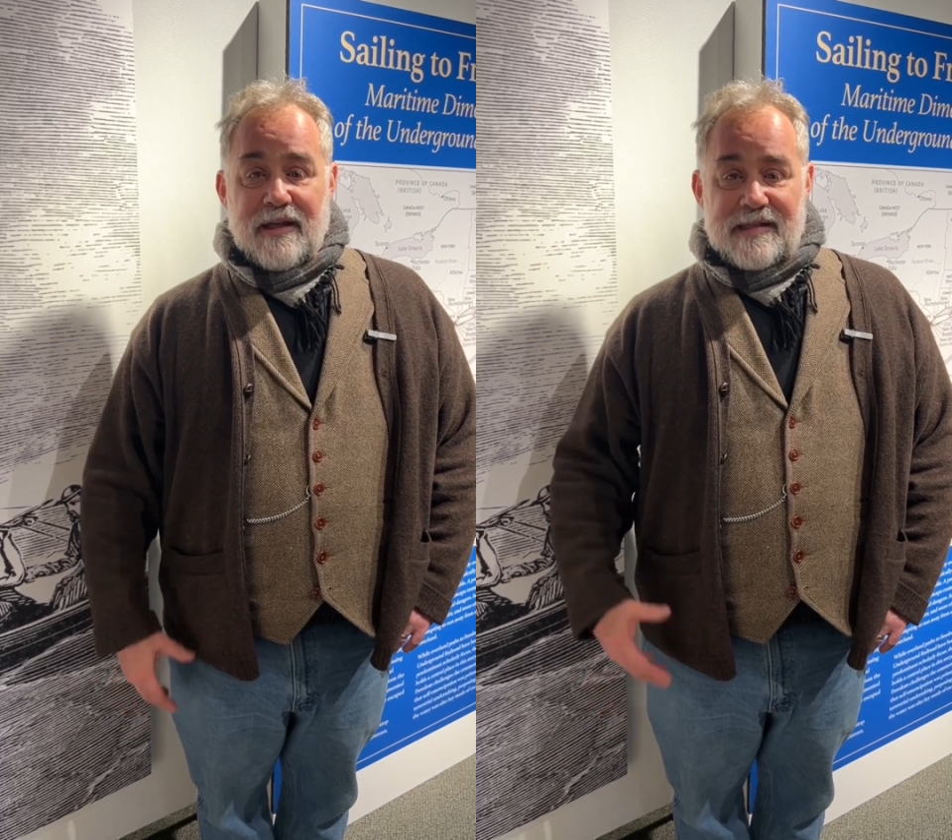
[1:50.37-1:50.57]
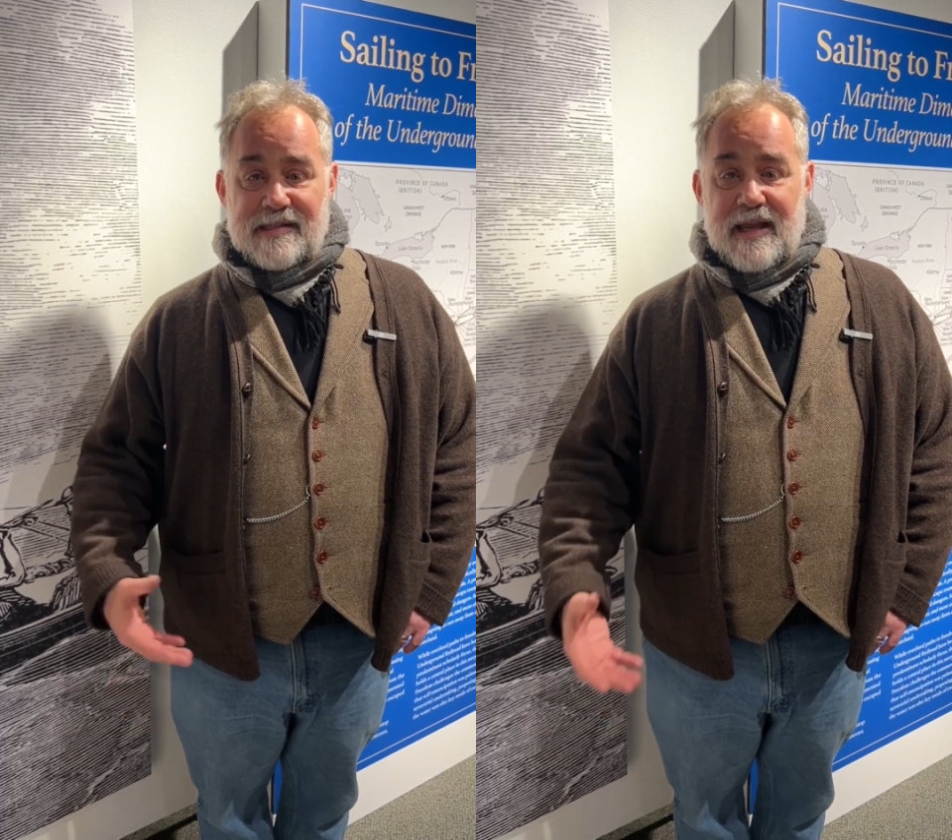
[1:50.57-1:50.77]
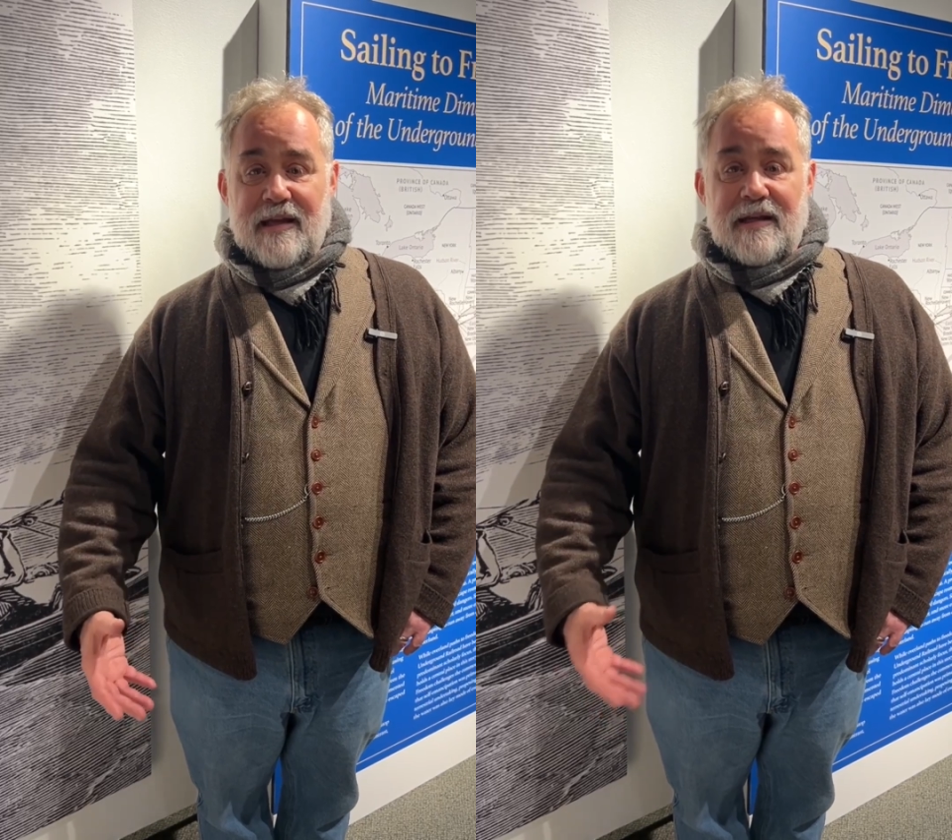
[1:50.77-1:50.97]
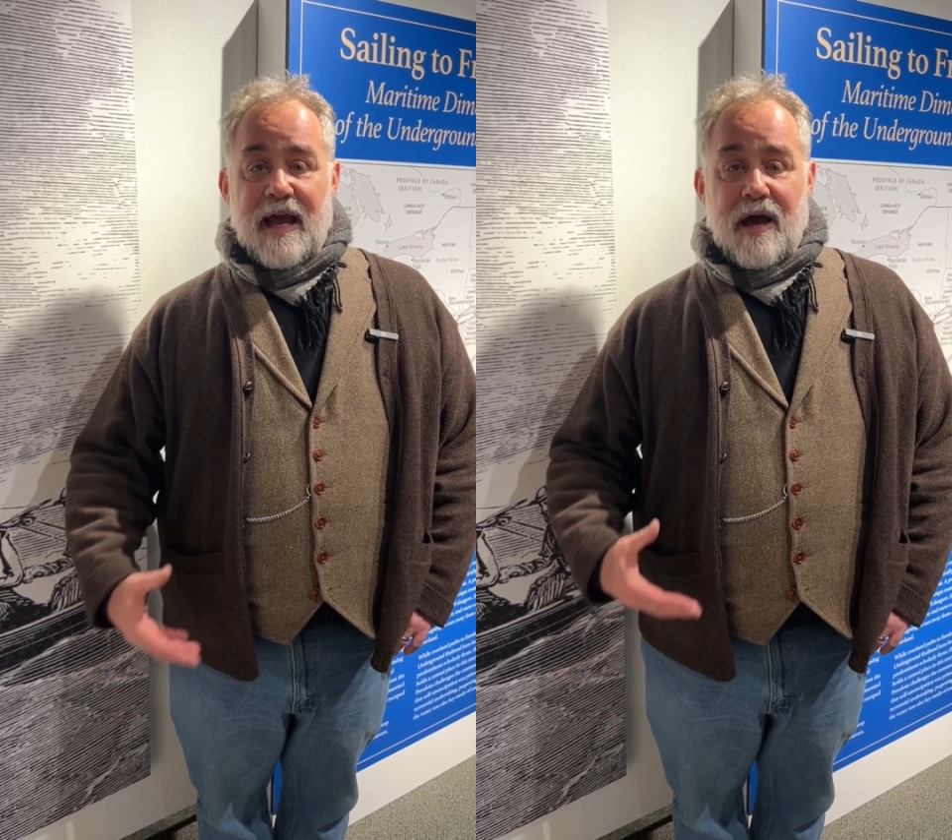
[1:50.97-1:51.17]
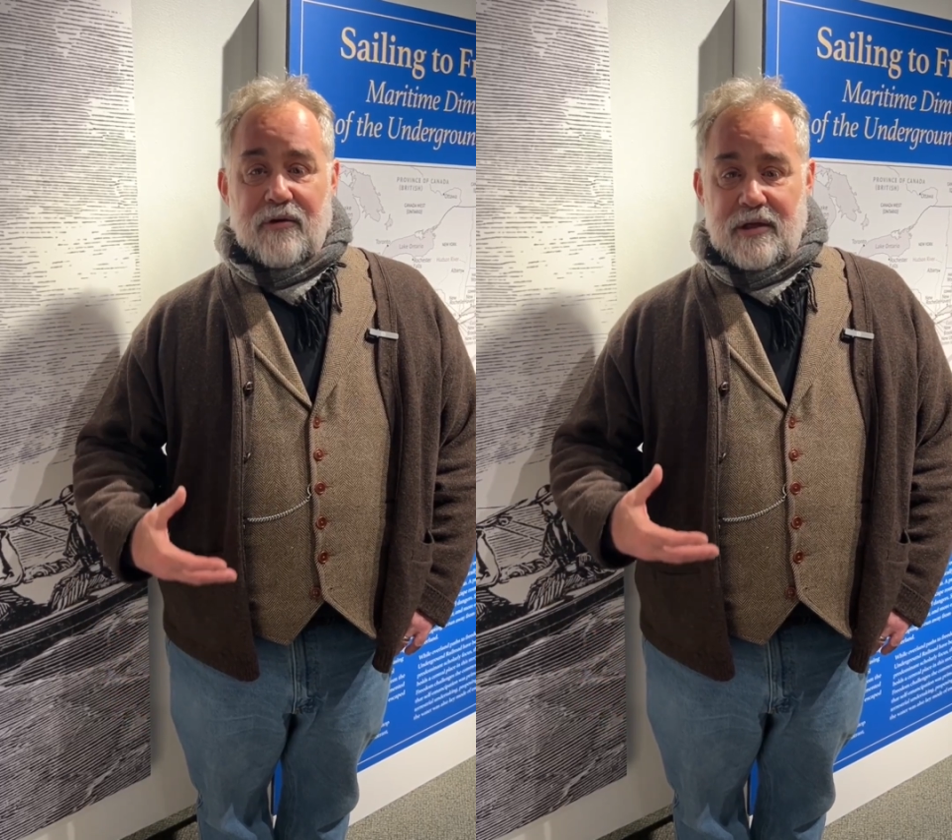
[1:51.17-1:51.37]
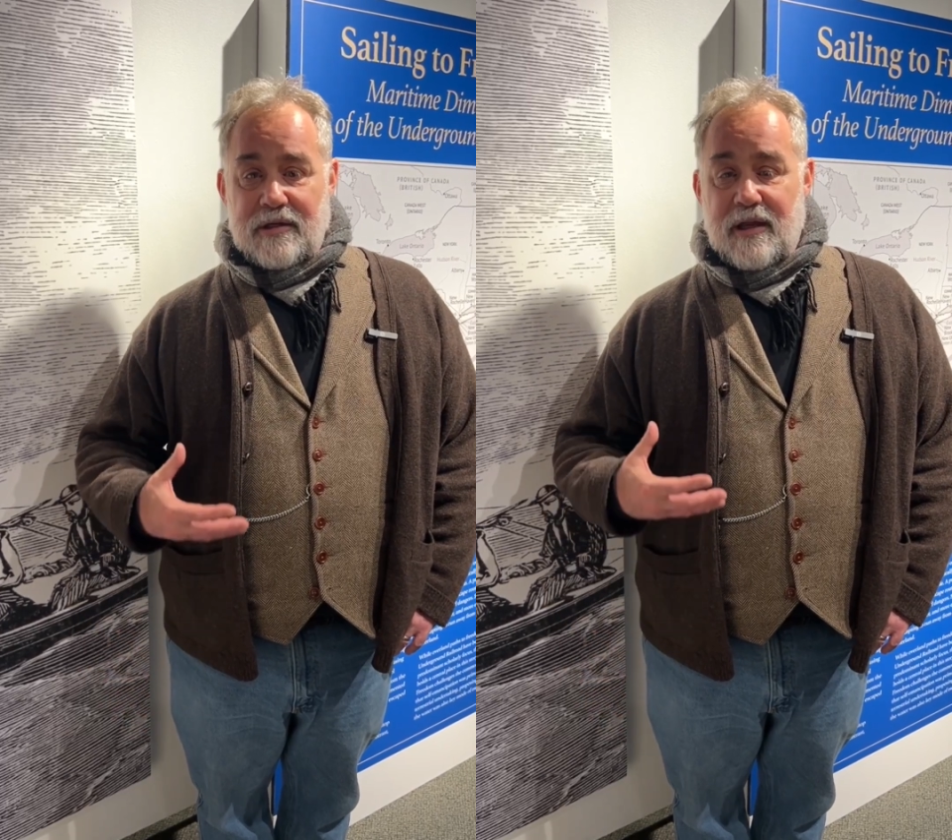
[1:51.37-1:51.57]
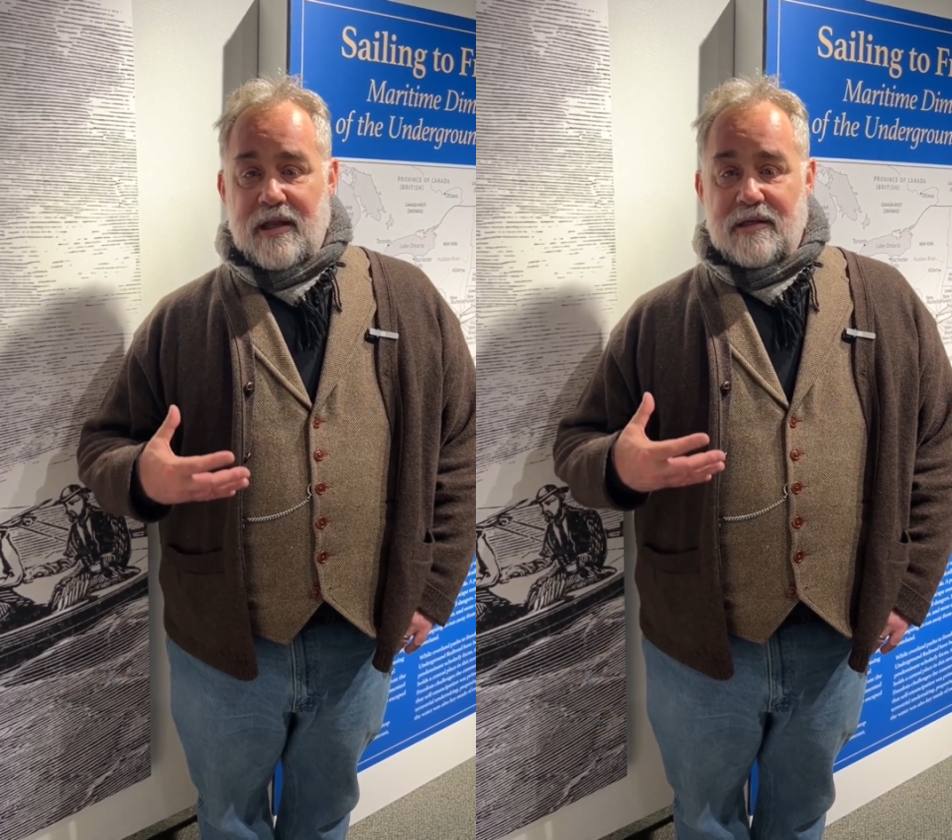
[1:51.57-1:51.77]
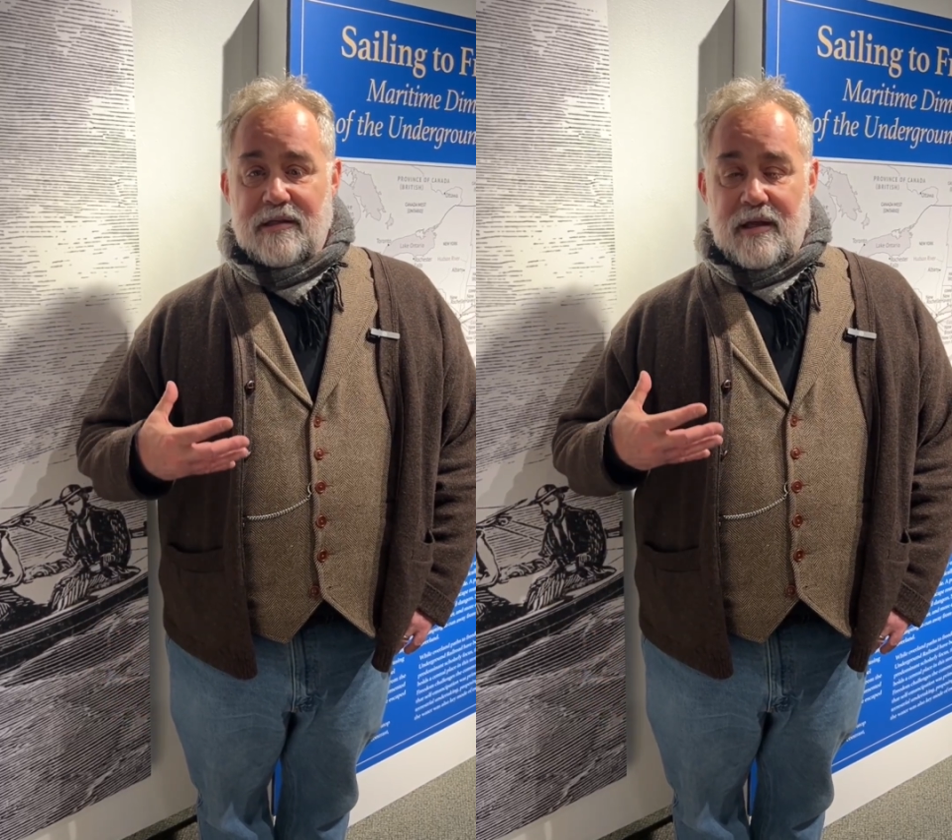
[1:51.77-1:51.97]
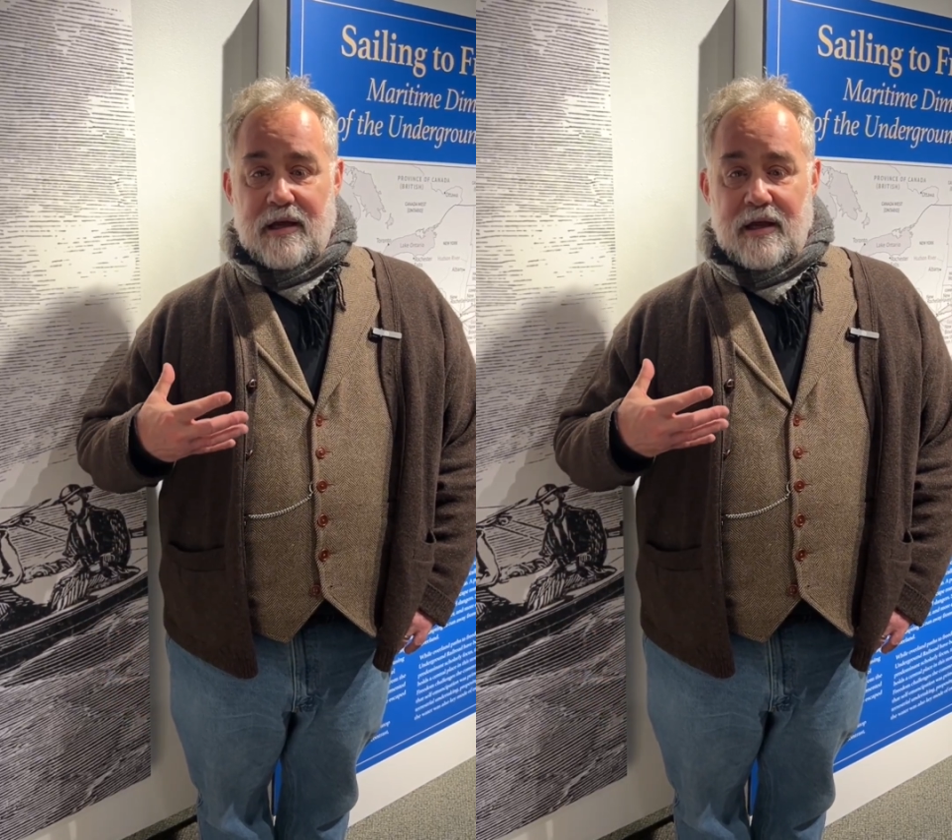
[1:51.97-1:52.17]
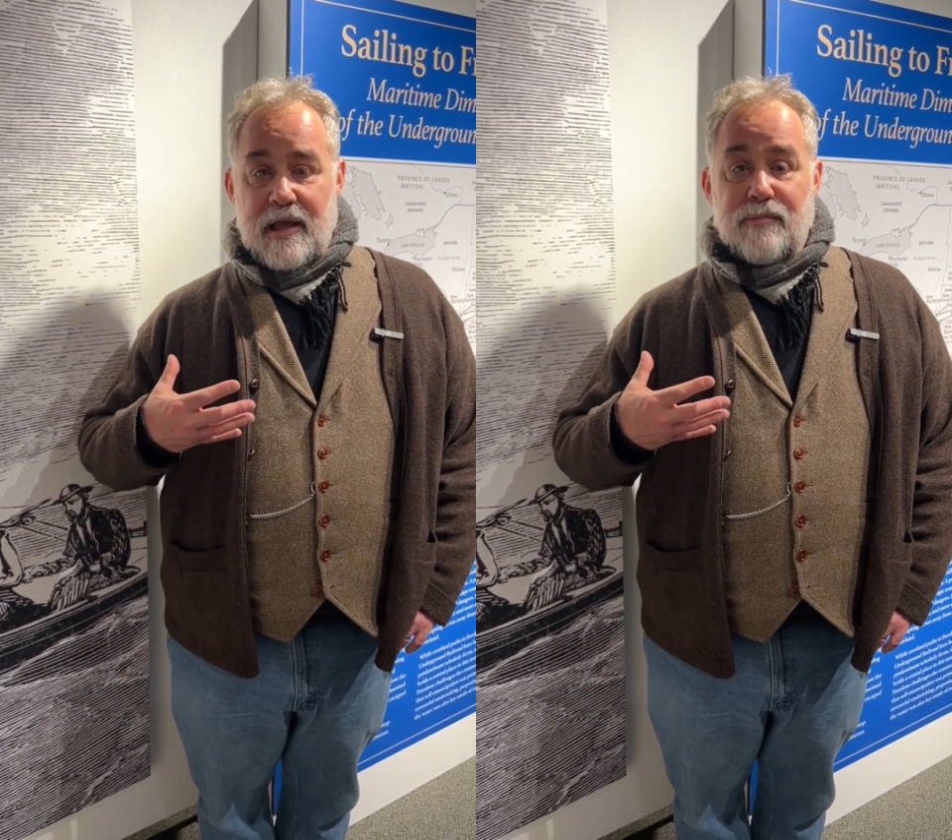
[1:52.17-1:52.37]
stand out
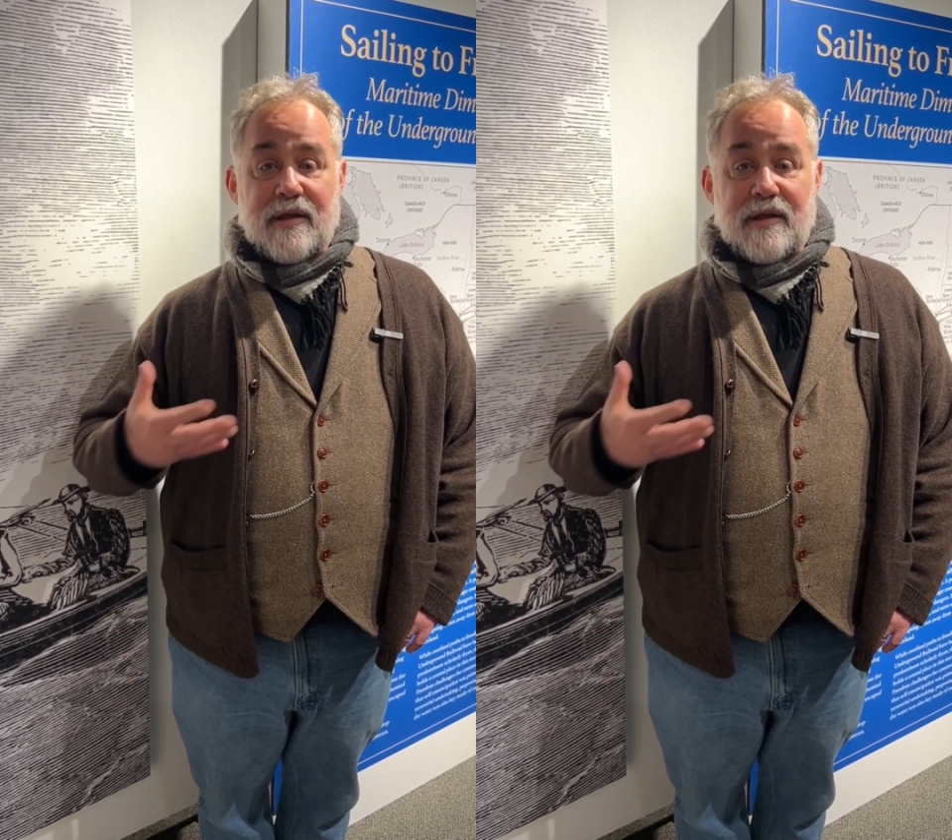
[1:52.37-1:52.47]
and